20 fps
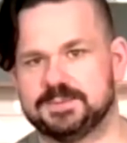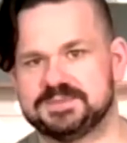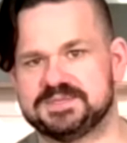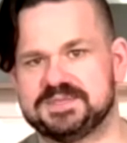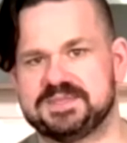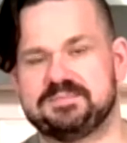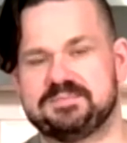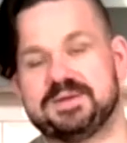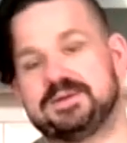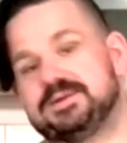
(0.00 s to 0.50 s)
to
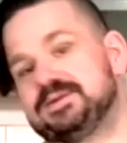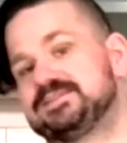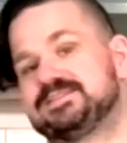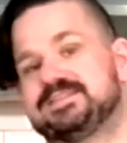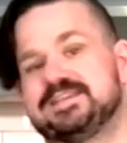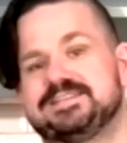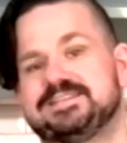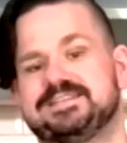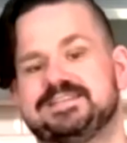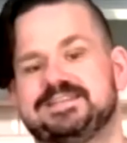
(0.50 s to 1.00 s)
the Bear
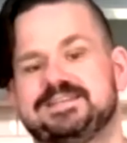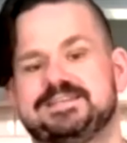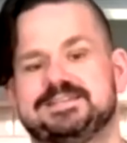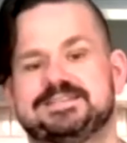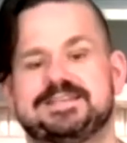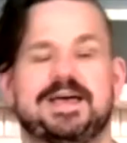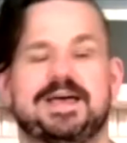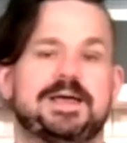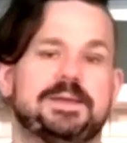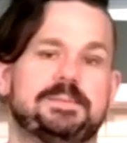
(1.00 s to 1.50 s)
Necessities.
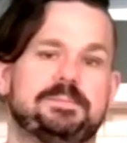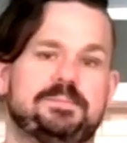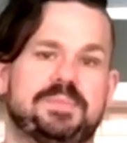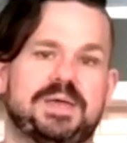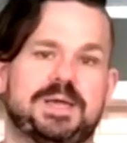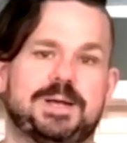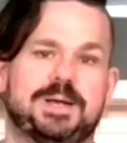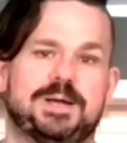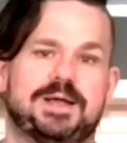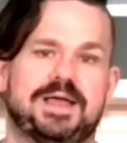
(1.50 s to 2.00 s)
I'm
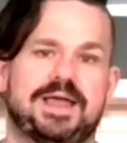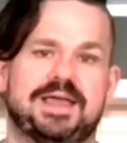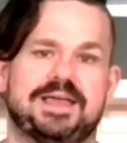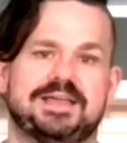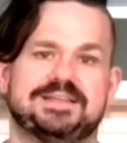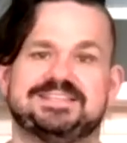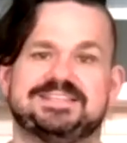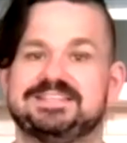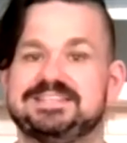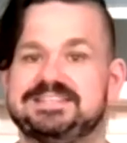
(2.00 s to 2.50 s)
Bear,
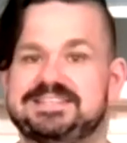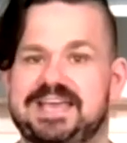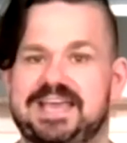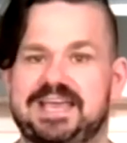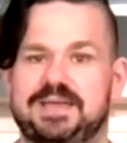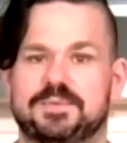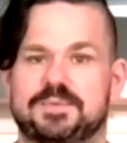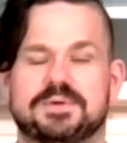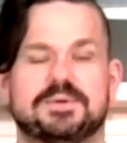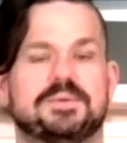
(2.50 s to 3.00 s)
and
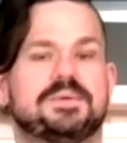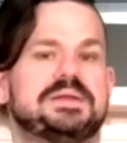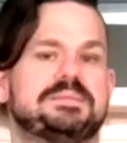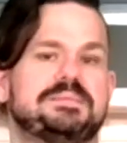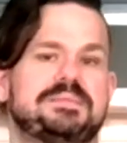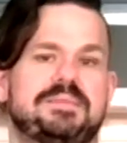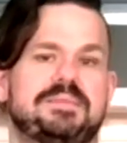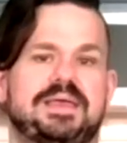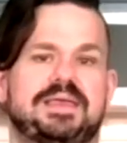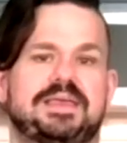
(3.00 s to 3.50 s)
today we're going to
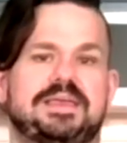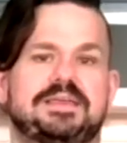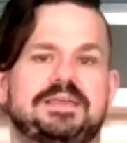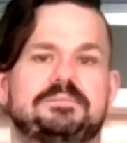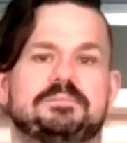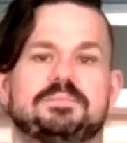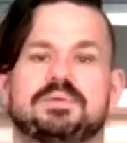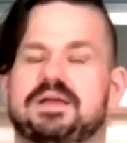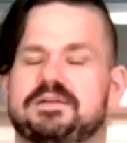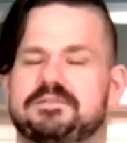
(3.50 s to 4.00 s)
be making
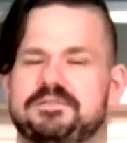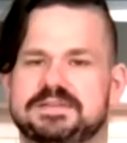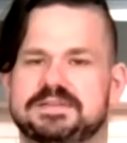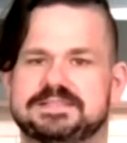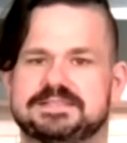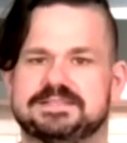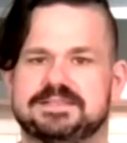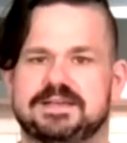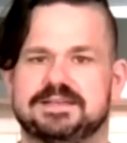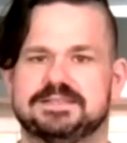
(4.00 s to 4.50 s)

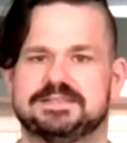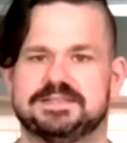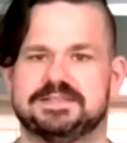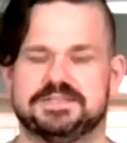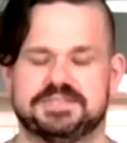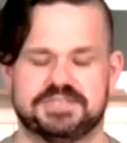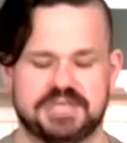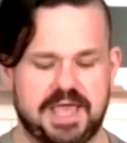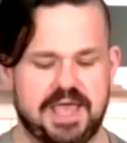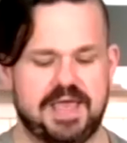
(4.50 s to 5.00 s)
breakfast
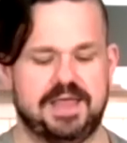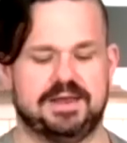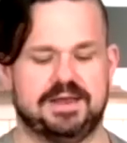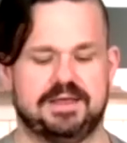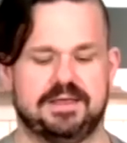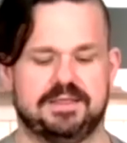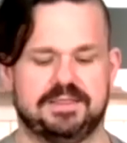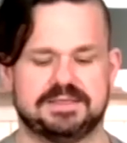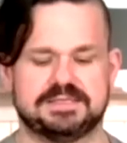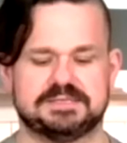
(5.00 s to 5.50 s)
sausage.
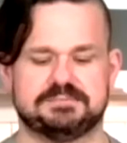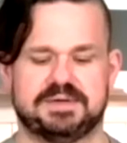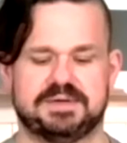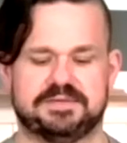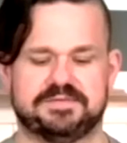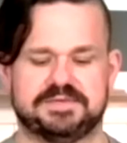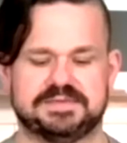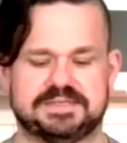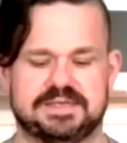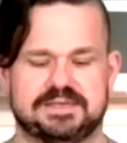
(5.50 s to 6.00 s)
Now, this
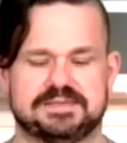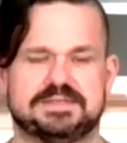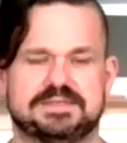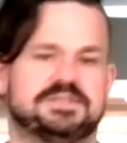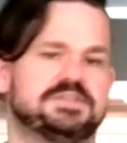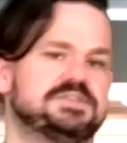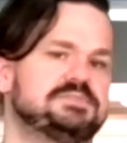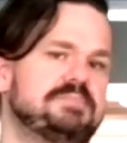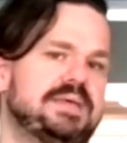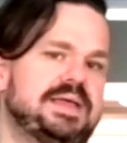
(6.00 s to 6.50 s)
breakfast sausage
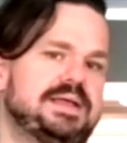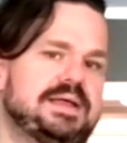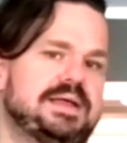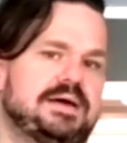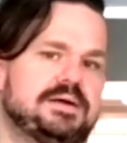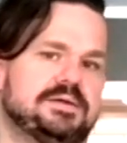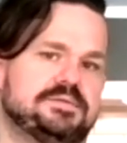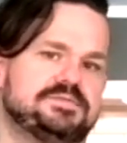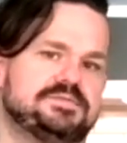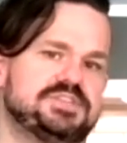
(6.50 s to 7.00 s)
is made
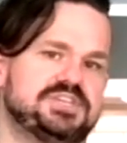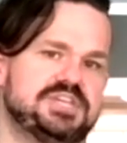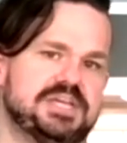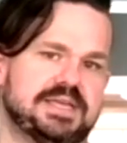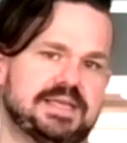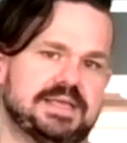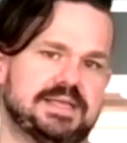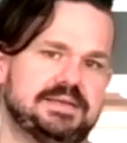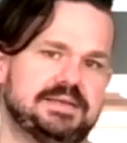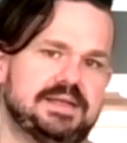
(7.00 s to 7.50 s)
out of
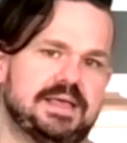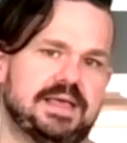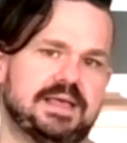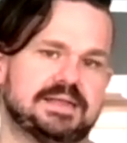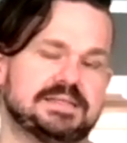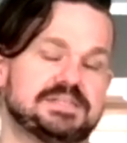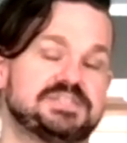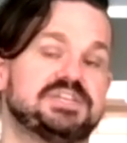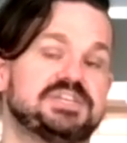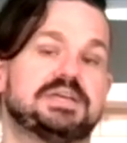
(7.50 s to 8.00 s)
chicken, and
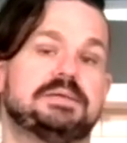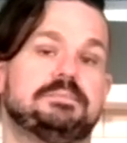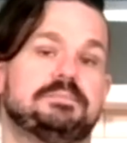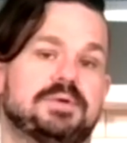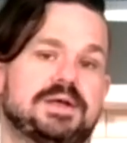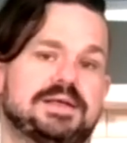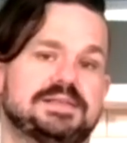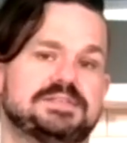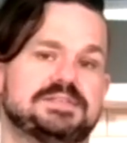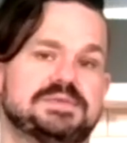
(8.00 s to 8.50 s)
it's chicken
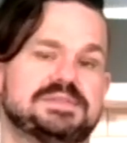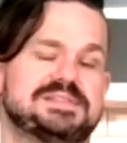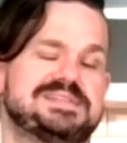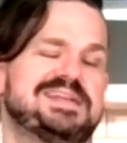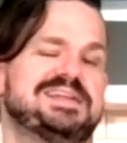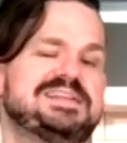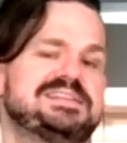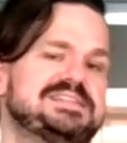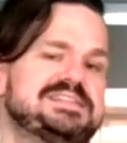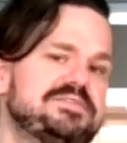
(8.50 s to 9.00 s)
breast, so it's
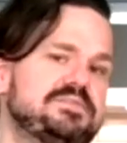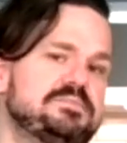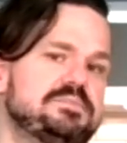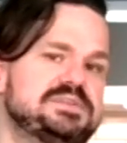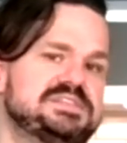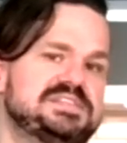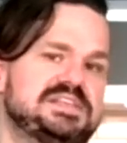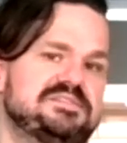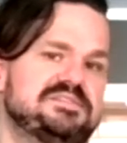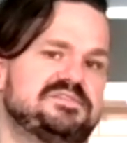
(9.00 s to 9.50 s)

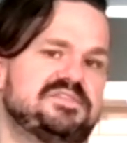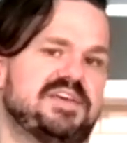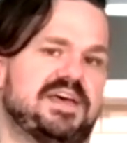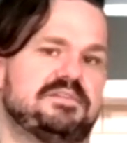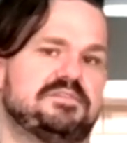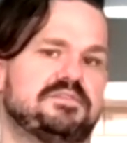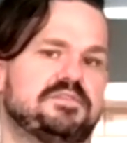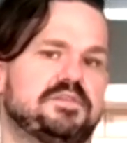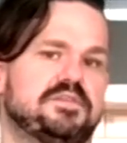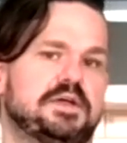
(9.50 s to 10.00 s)
97%
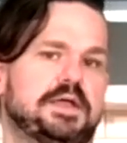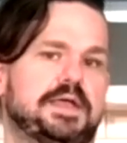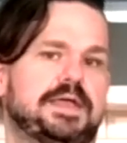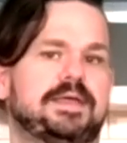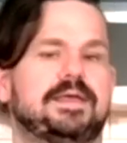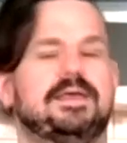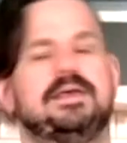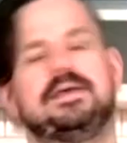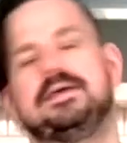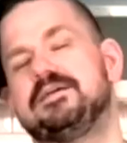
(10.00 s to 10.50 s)
fat-free.
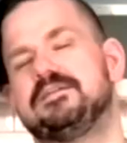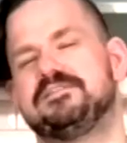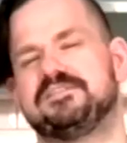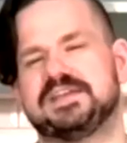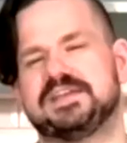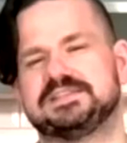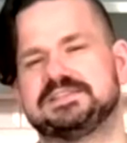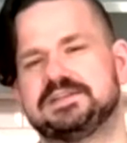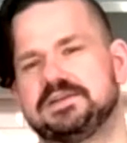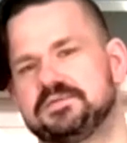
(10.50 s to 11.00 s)

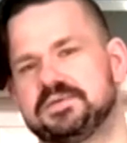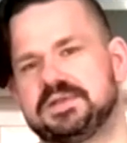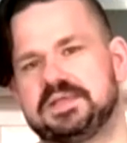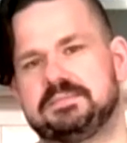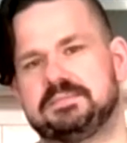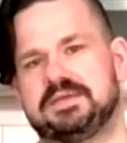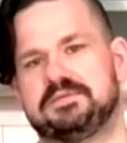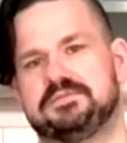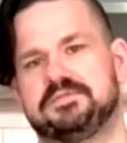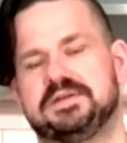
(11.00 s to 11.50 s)
Fat's not really
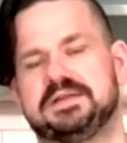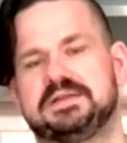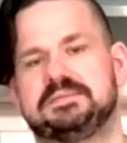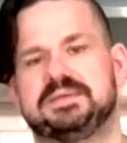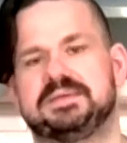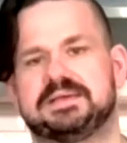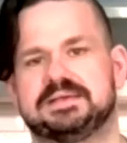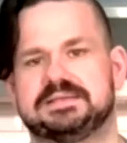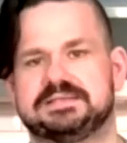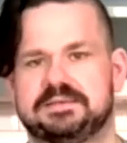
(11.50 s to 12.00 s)
my friend
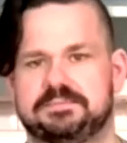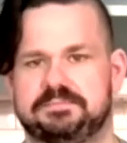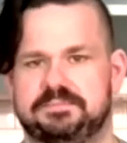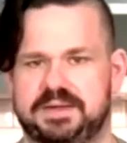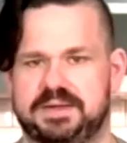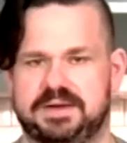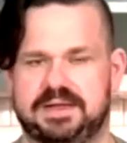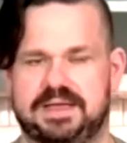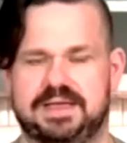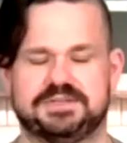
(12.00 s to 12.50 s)
because of
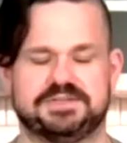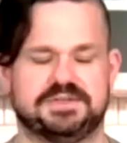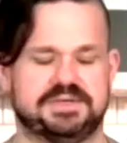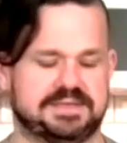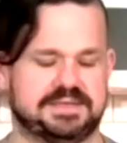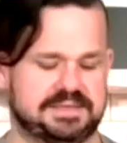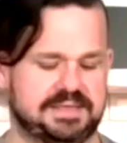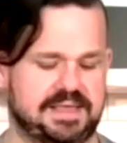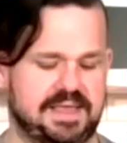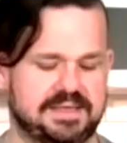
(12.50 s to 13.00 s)

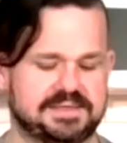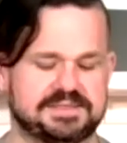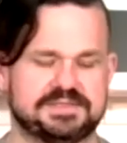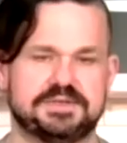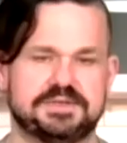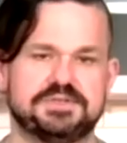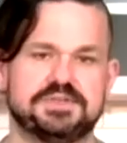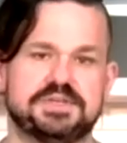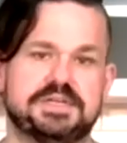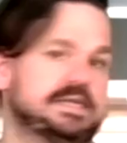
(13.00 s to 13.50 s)
bariatric uh,
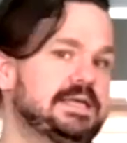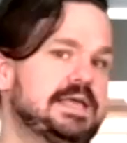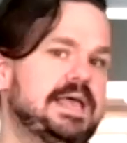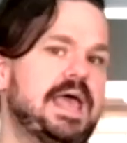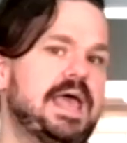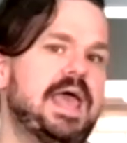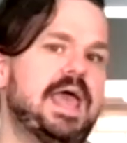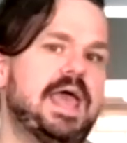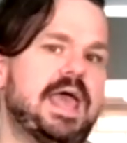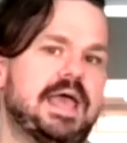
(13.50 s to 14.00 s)
surgery,
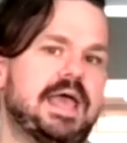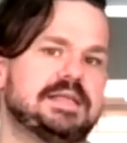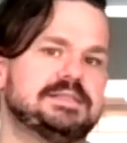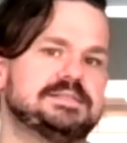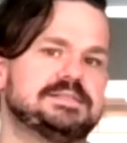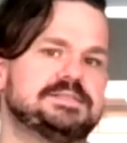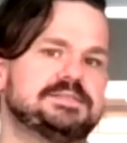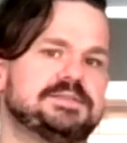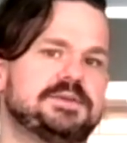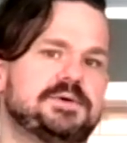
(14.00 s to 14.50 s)
and
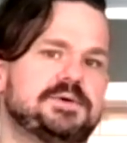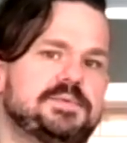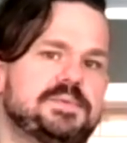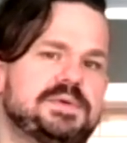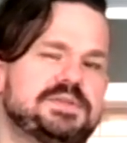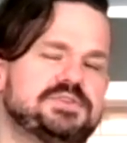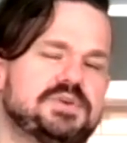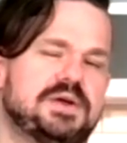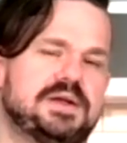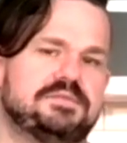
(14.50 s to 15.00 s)
so we
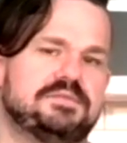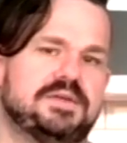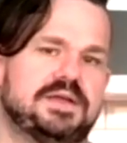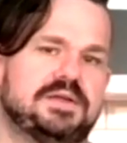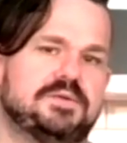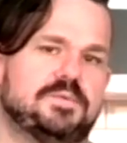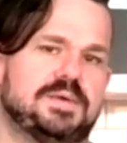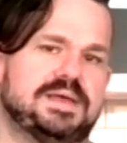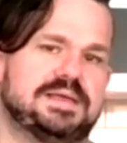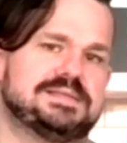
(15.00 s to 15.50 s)
try to
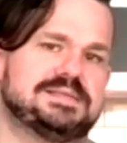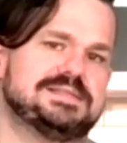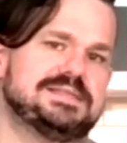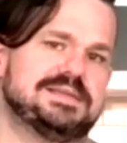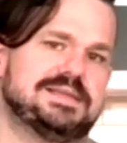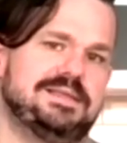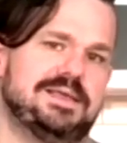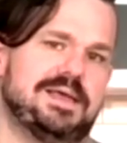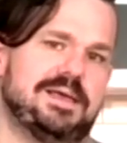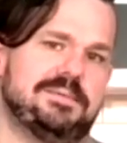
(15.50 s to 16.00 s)
find ways to
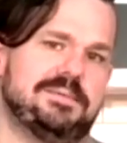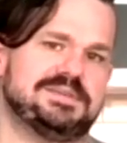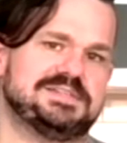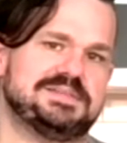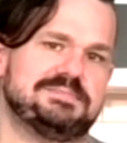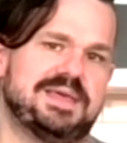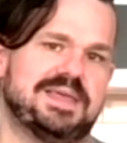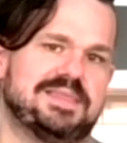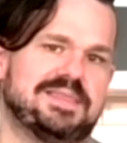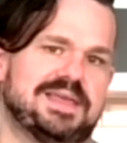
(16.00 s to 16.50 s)
uh,
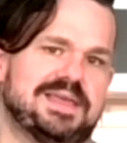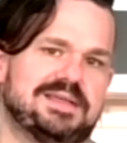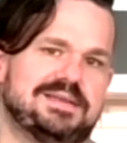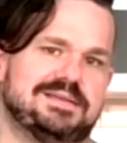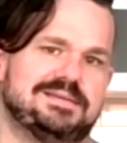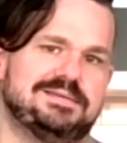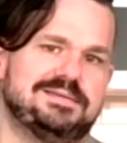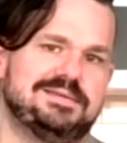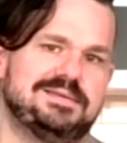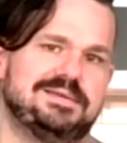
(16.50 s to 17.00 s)
to make that
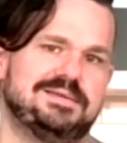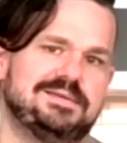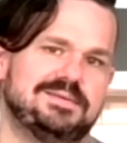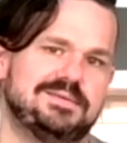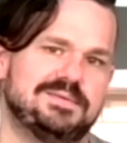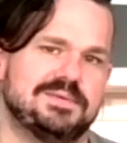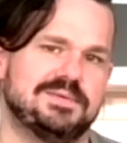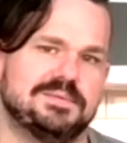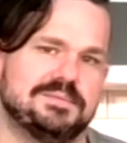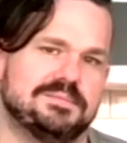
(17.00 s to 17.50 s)

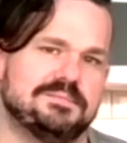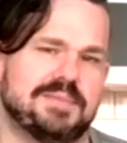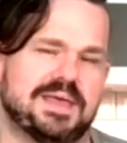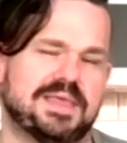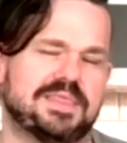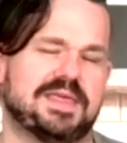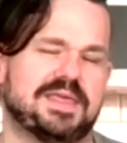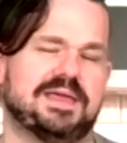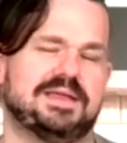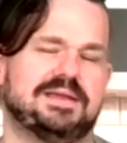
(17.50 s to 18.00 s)

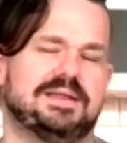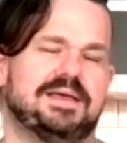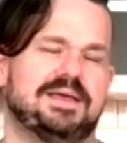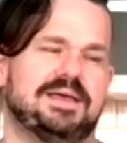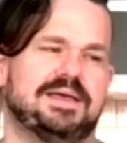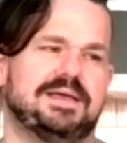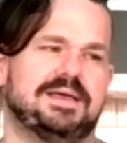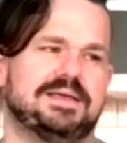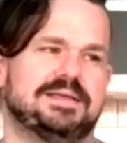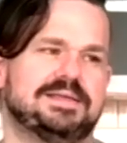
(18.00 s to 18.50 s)
make that
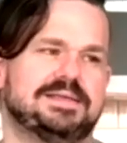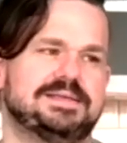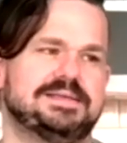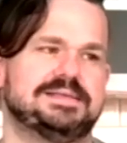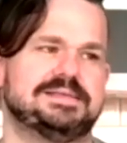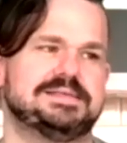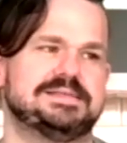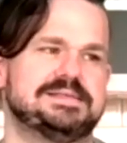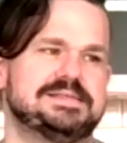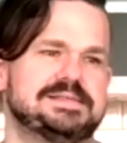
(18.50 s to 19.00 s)
uh,
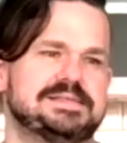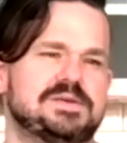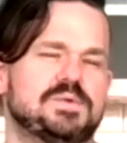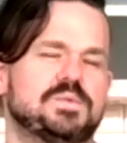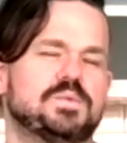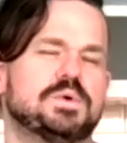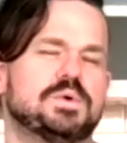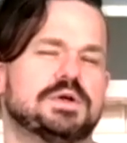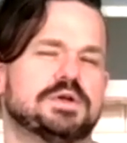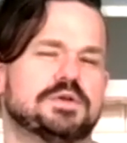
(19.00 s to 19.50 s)

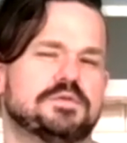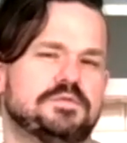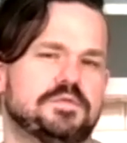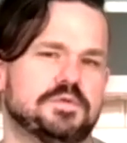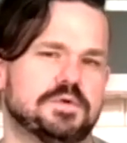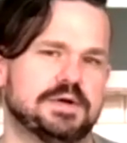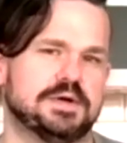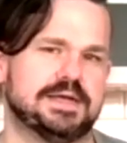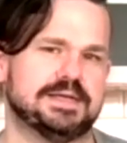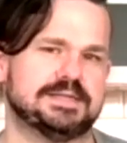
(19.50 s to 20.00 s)
work
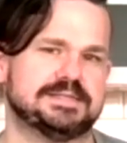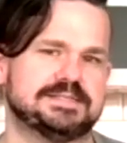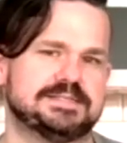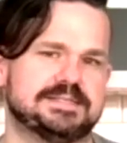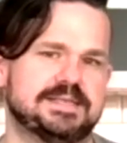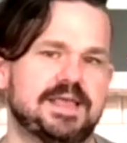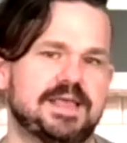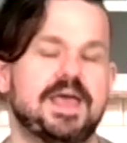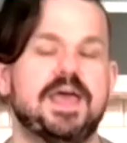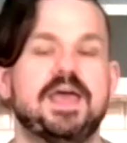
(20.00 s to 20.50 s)
for us.